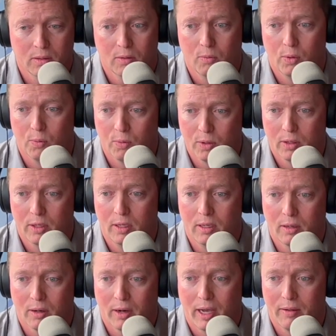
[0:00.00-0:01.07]
We really
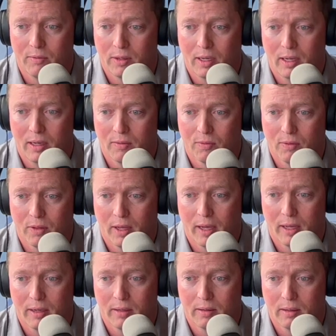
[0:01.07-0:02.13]
are advocating for
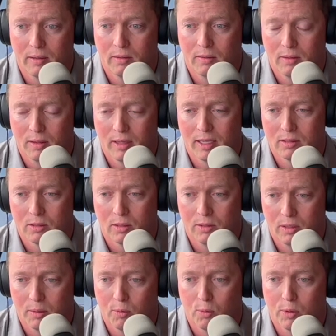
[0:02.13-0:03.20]
that, and that's our
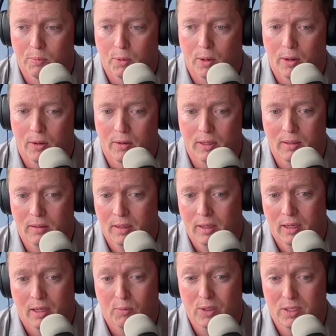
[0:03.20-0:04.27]
number one priority.
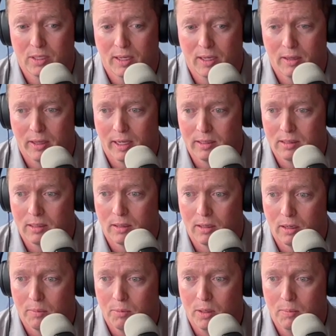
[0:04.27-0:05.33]
And we stated that to
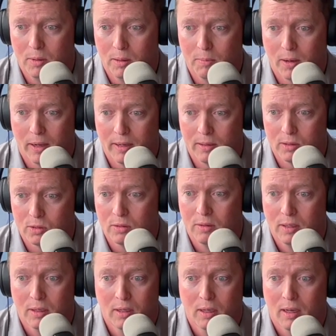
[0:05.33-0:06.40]
our MPP Byers
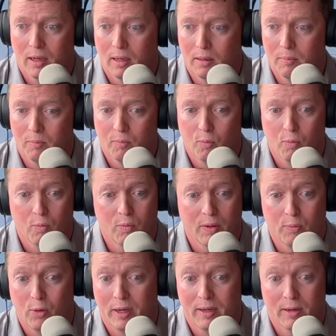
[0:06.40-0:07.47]

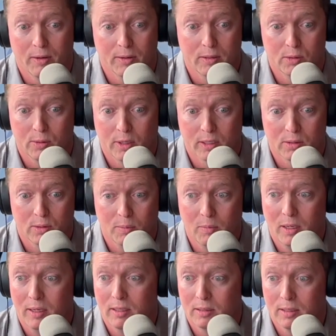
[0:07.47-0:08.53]
right at our introductory
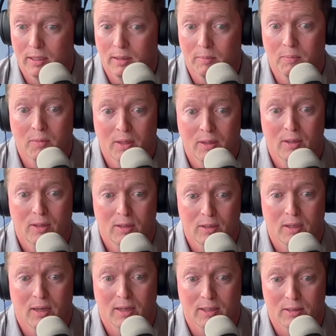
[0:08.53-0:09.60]
meeting to him
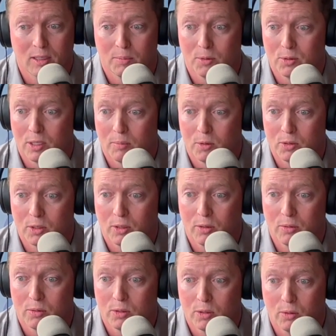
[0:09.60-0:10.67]
a couple summers
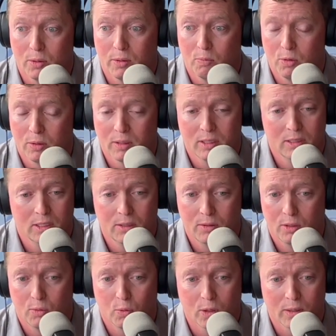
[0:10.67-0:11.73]
ago. So, and we're continuing
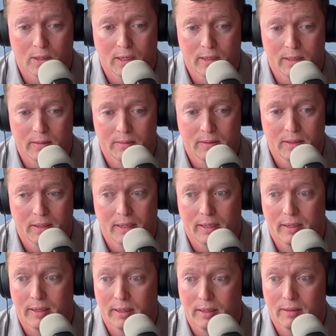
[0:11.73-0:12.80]
to work on it,
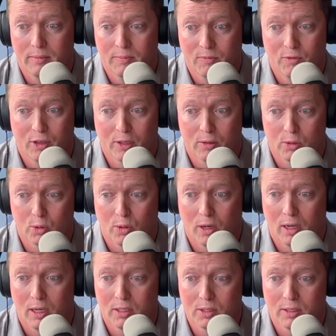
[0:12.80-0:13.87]
and fingers
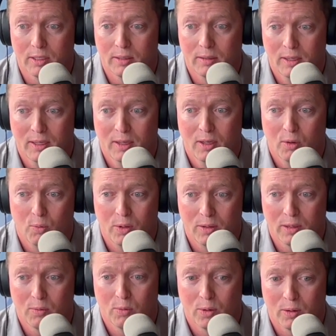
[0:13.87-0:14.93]
crossed. And we
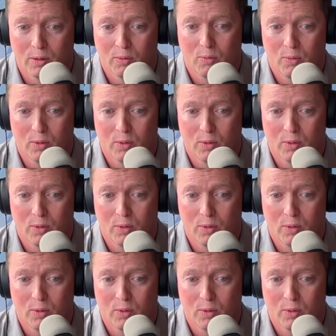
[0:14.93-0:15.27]
think we're